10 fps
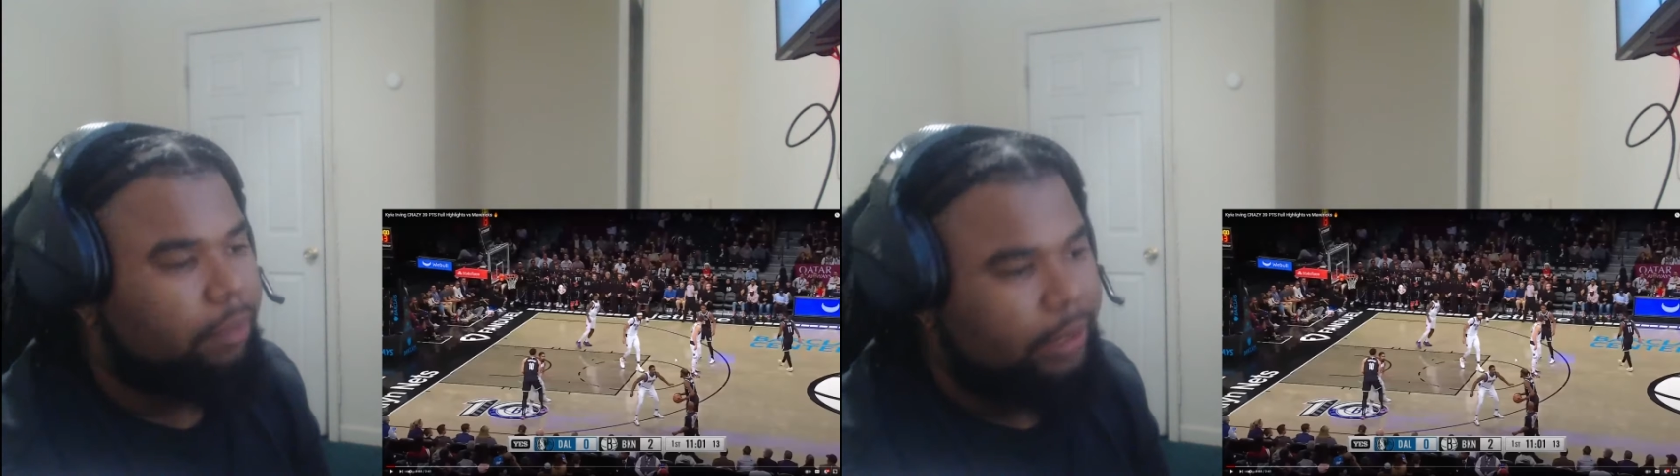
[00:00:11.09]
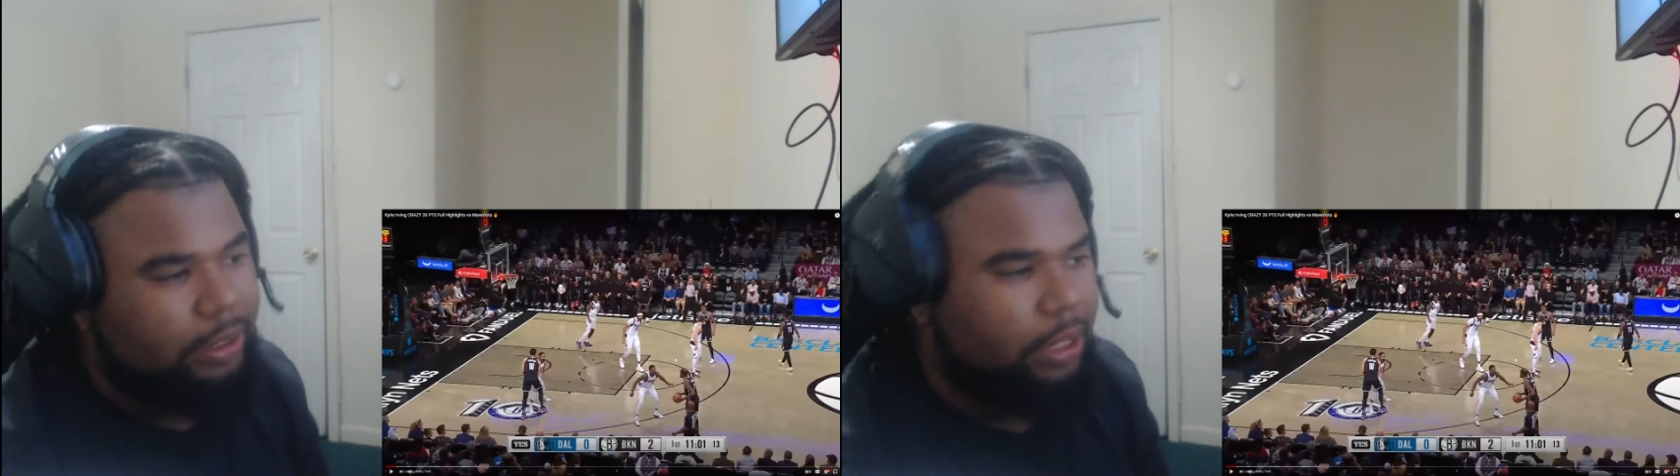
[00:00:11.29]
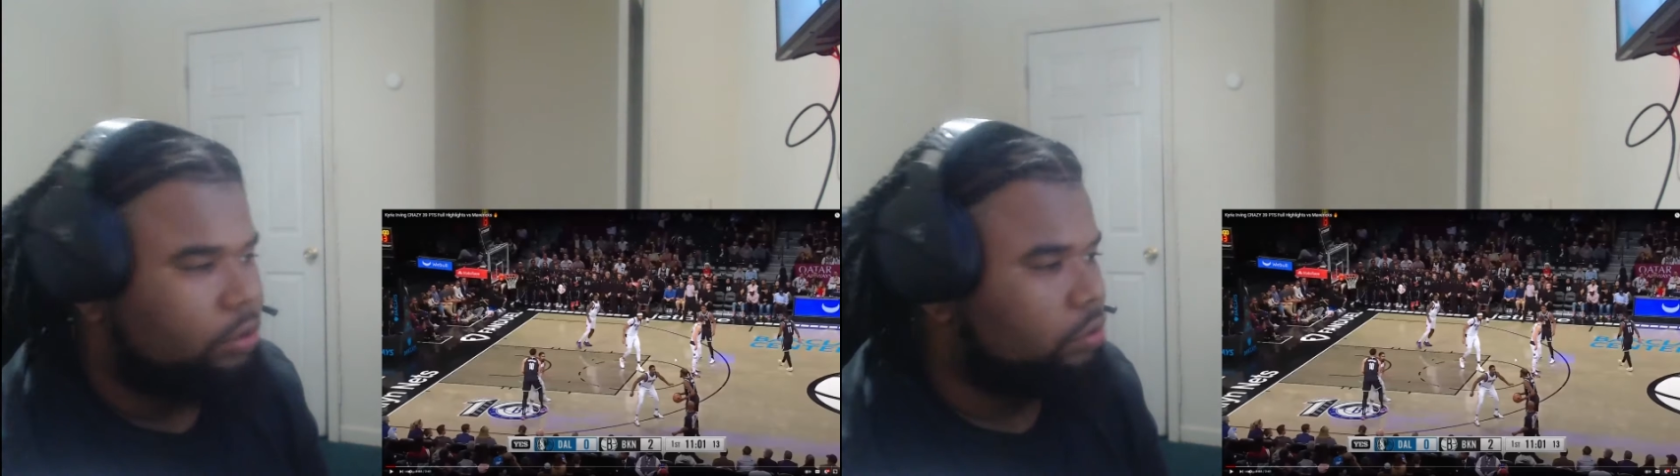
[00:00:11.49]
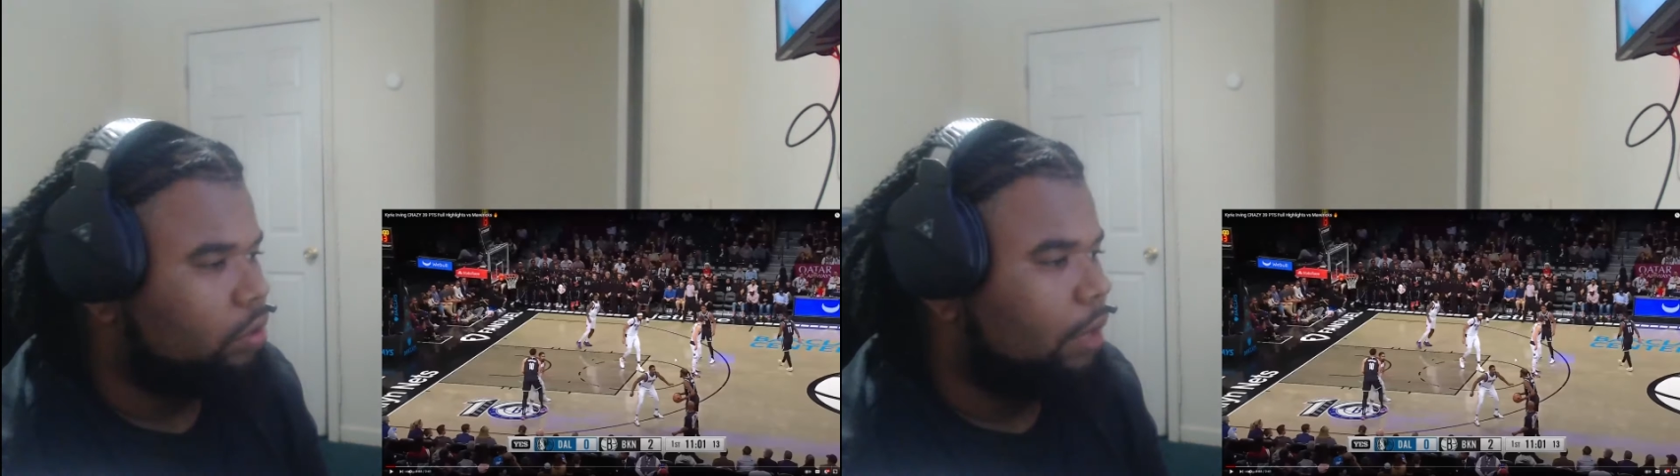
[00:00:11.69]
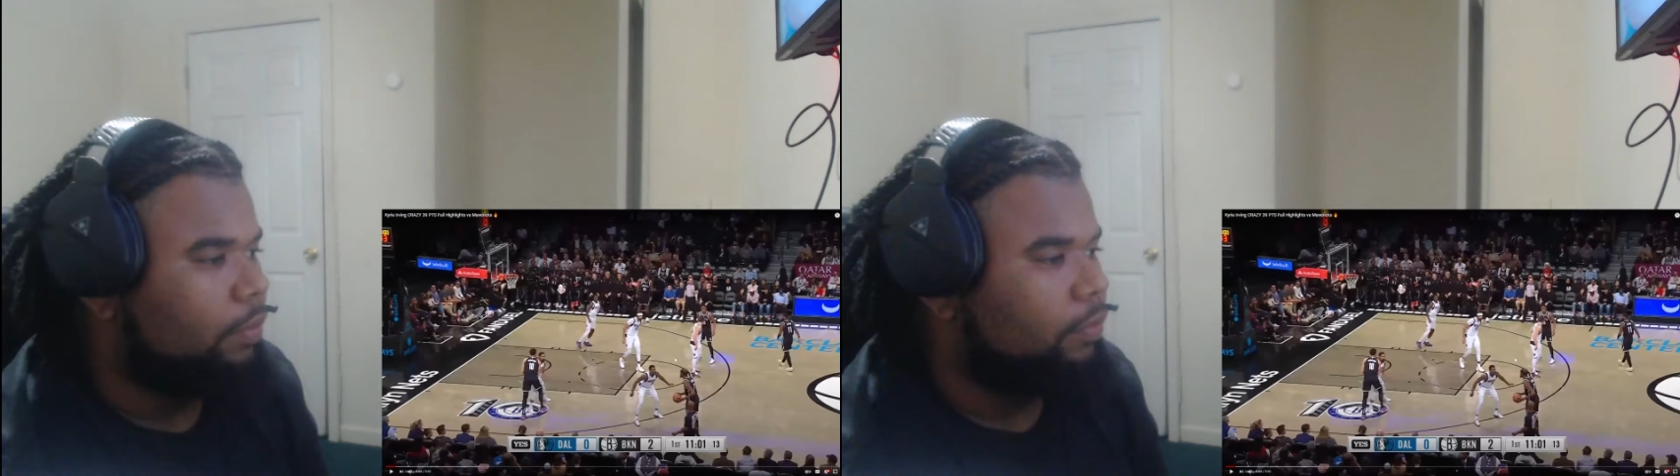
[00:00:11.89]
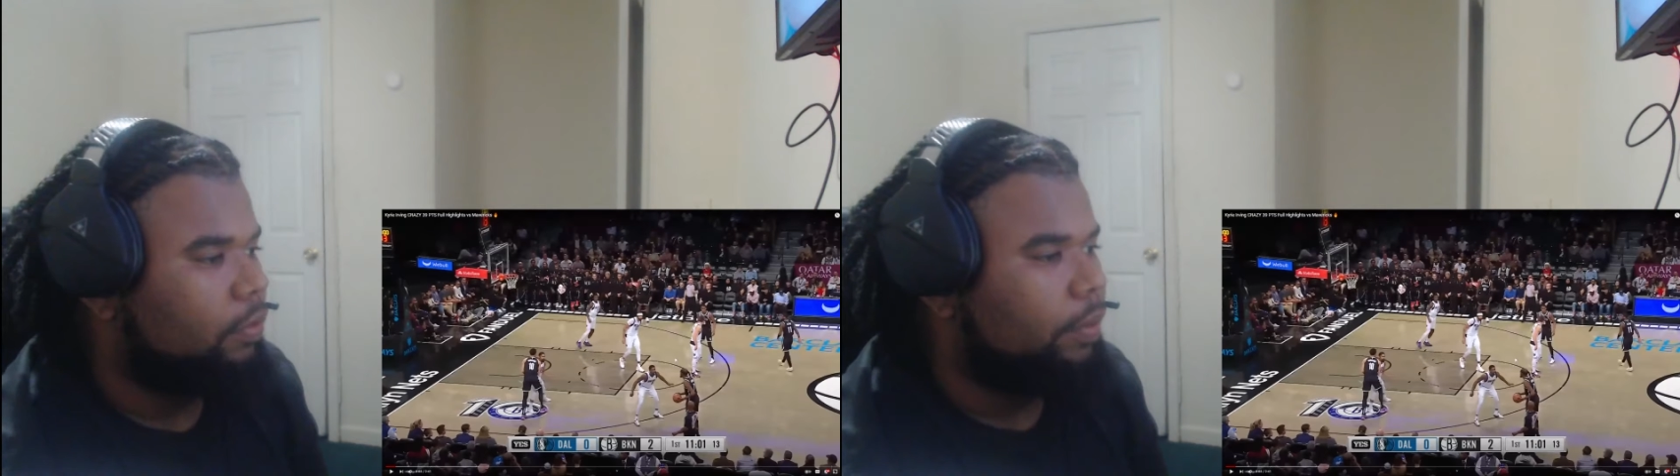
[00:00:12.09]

please hit that subscribe button for me.